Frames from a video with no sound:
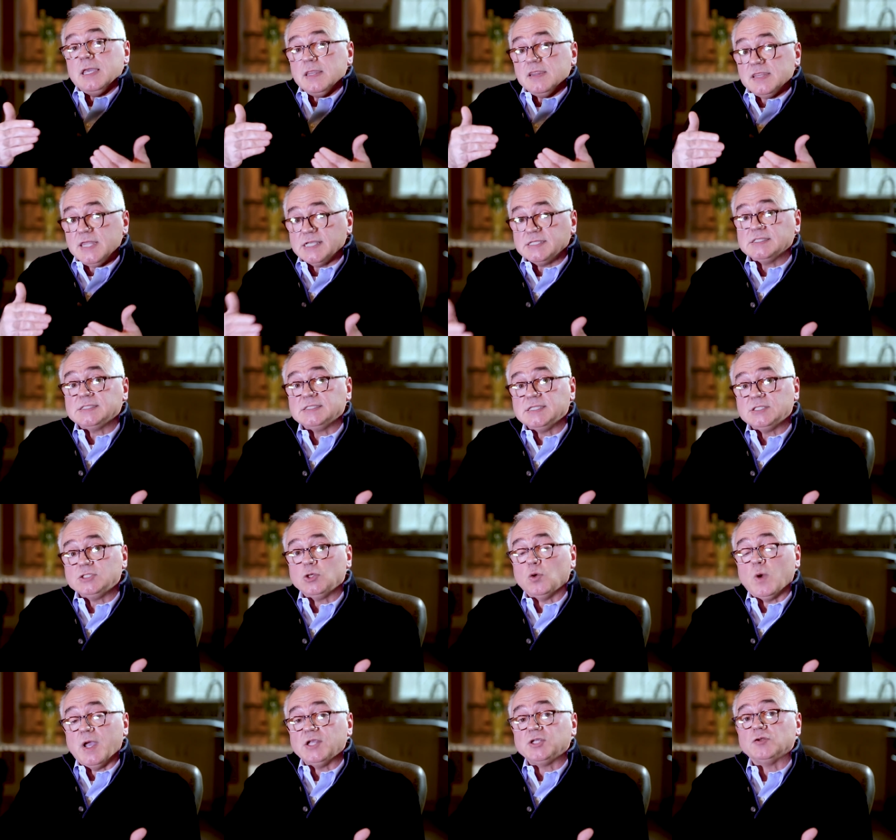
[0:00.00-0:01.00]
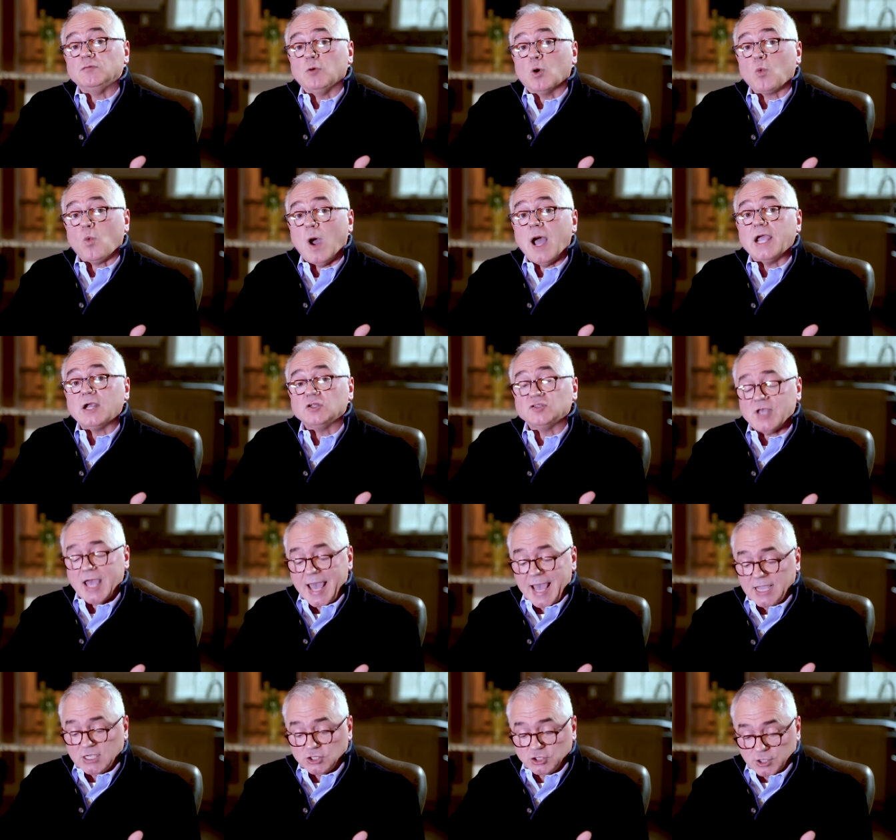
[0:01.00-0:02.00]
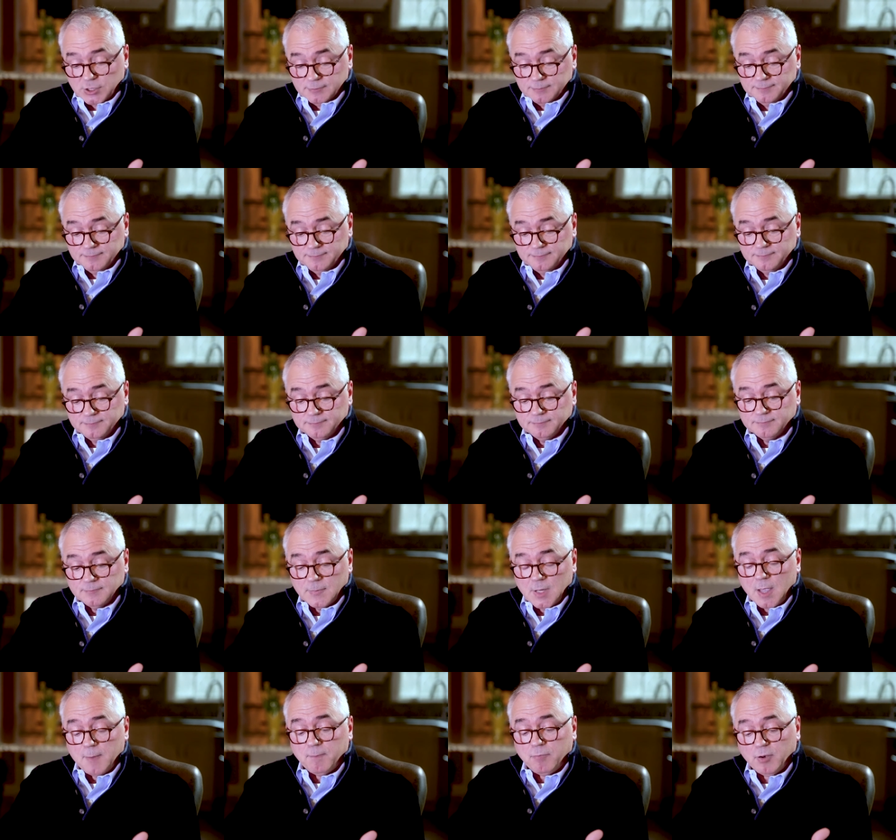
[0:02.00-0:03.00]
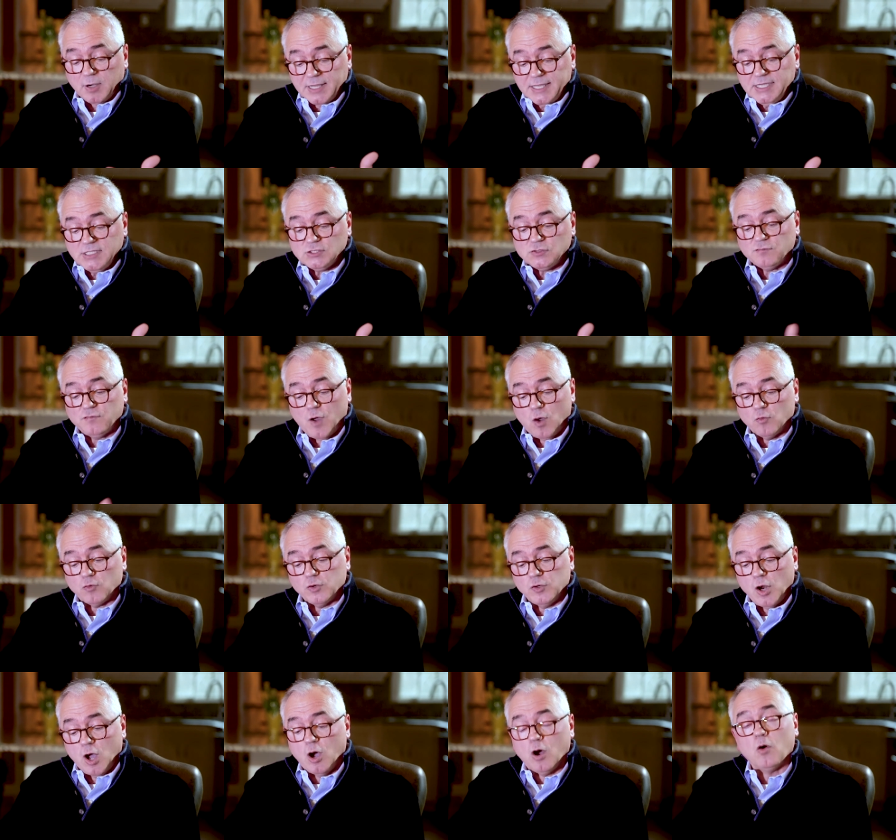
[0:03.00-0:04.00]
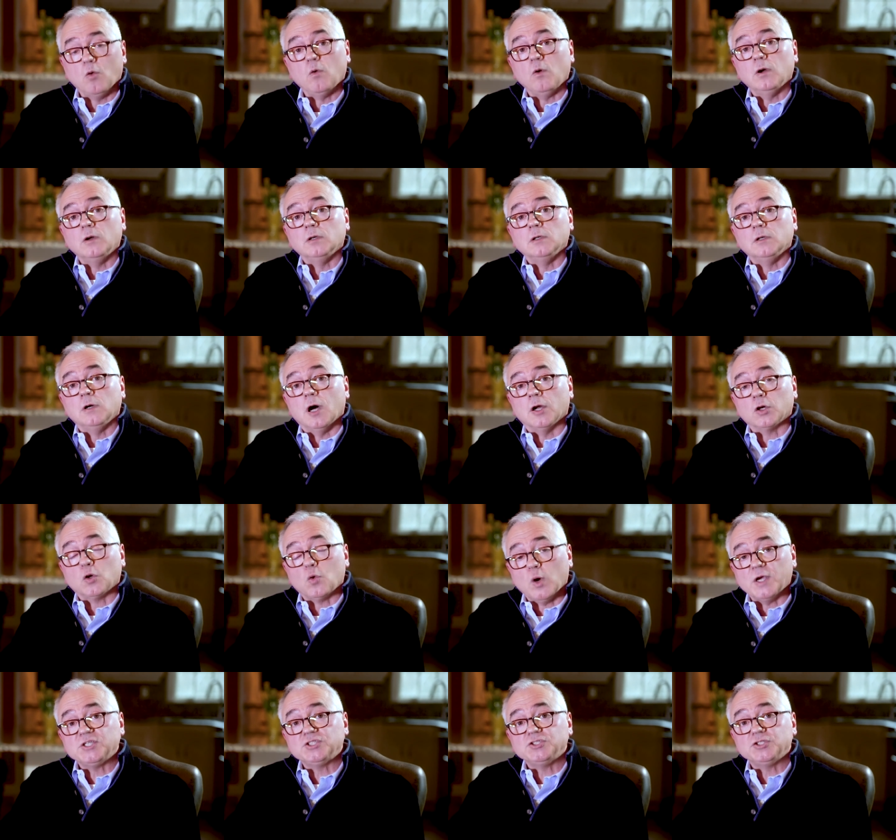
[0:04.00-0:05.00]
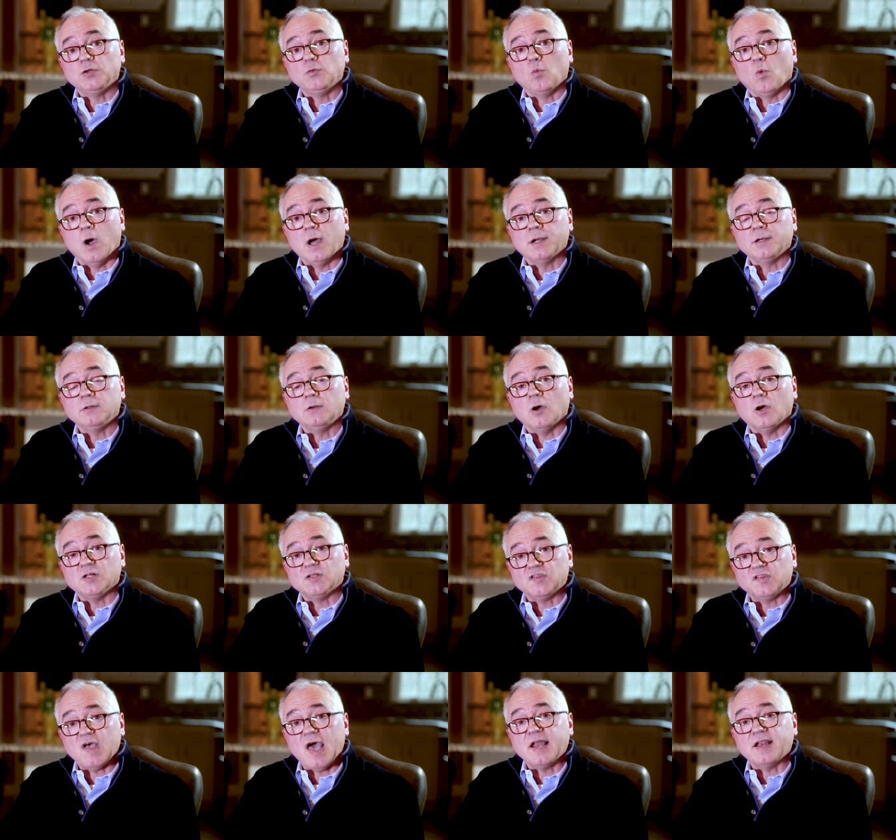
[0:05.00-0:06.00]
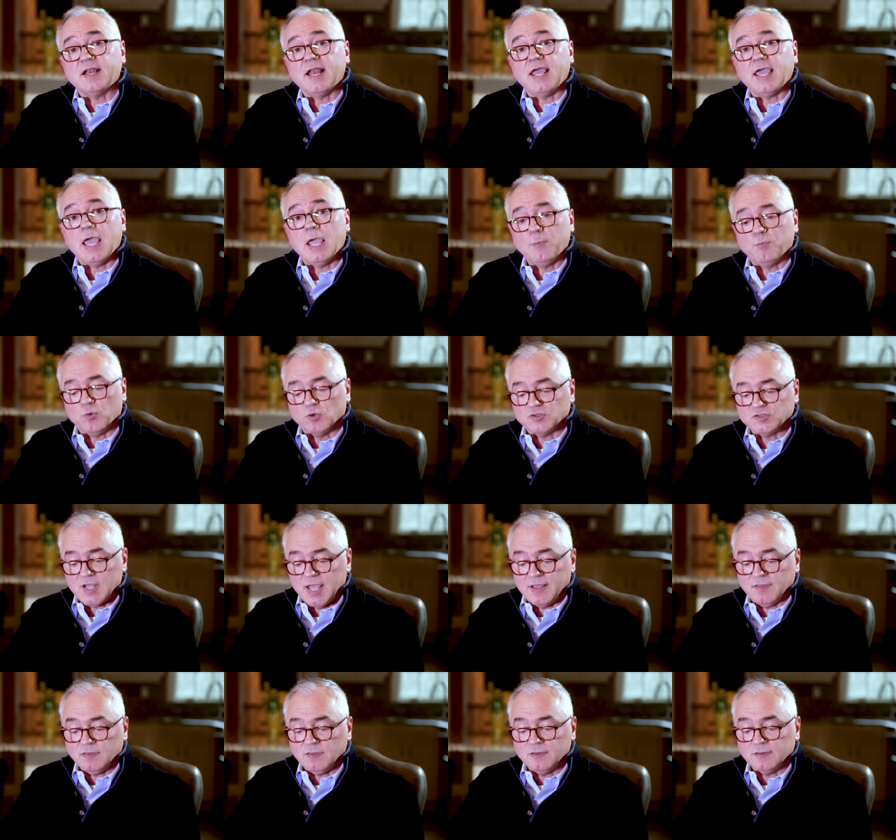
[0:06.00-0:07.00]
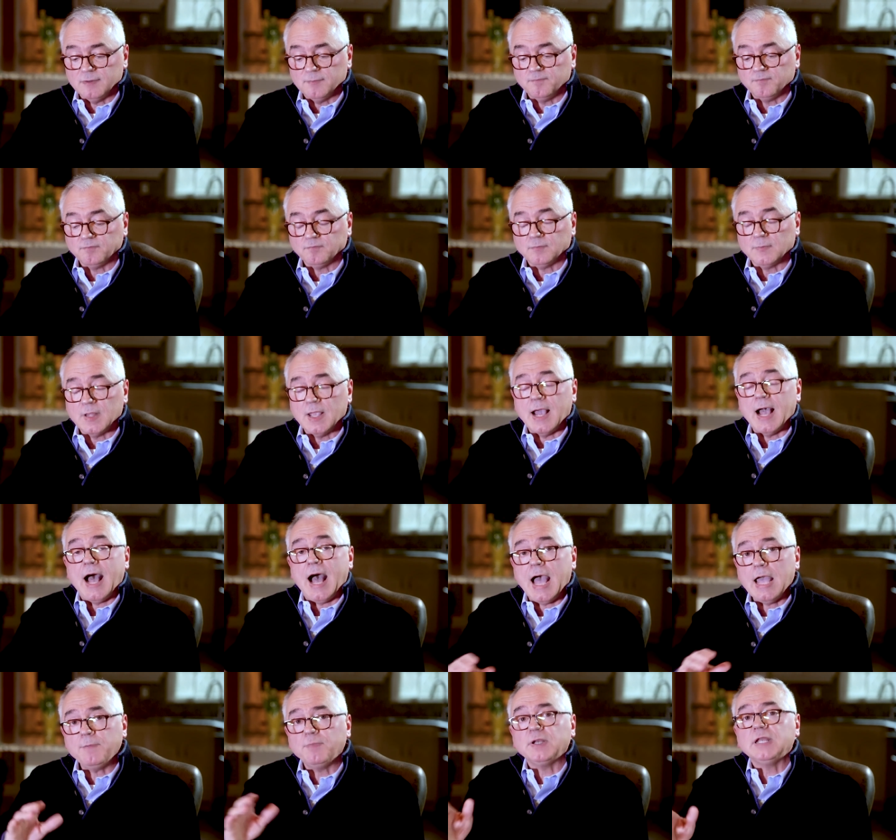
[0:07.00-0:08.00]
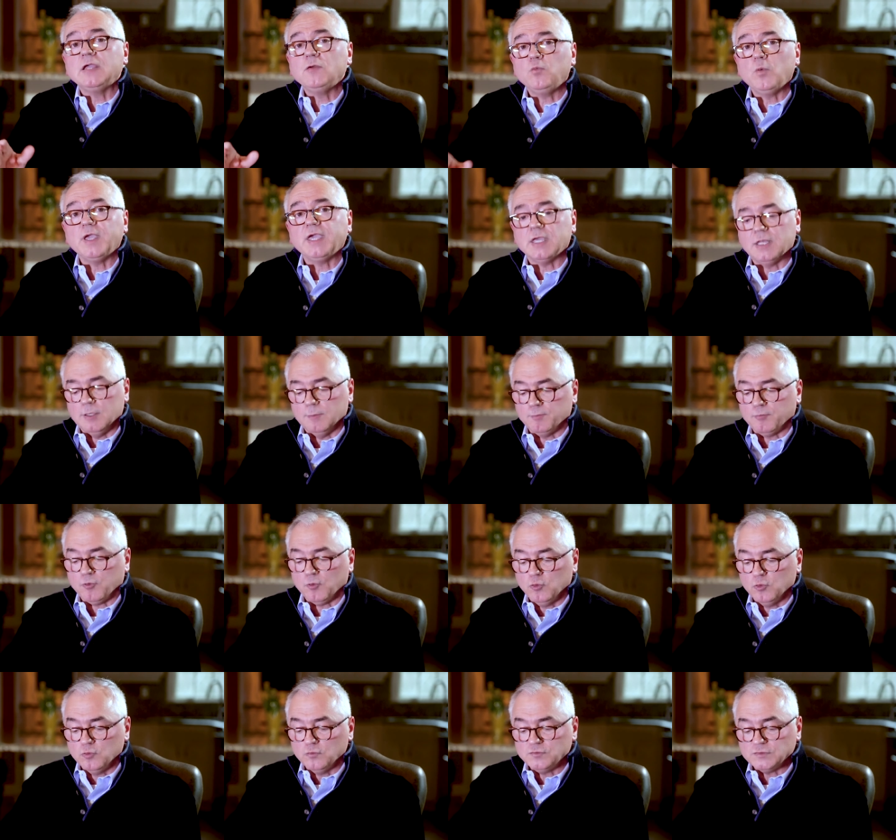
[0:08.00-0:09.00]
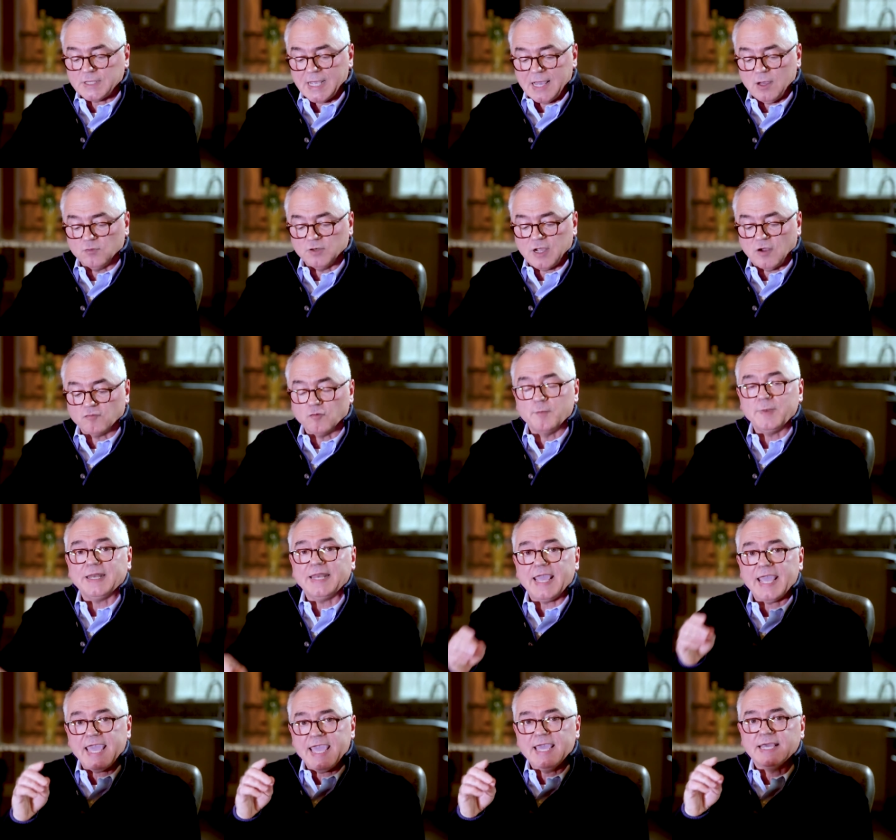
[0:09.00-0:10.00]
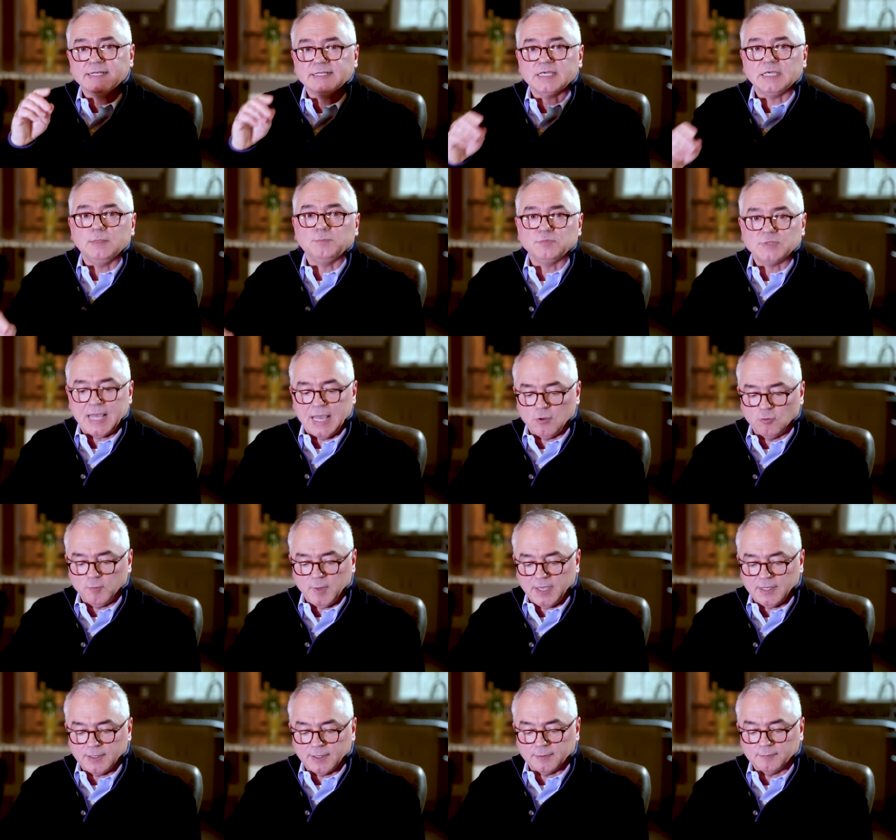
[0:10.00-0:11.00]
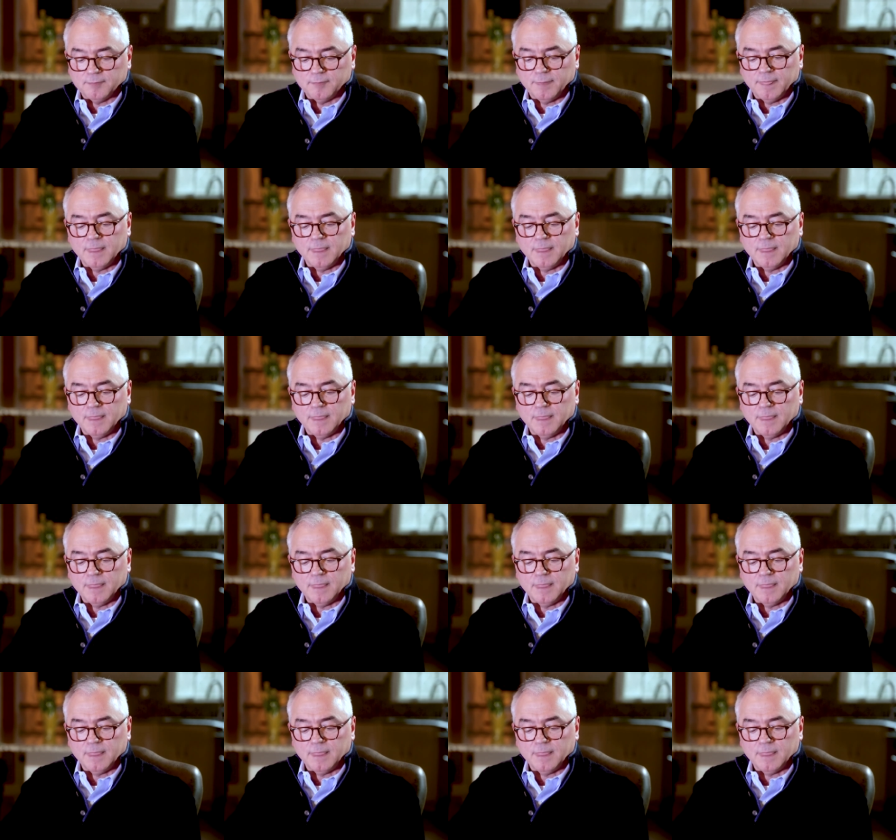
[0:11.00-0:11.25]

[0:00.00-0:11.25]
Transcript: This situation requires action. Please vote no on question one on Saturday, April 10th. I believe we can improve town government and keep town meeting.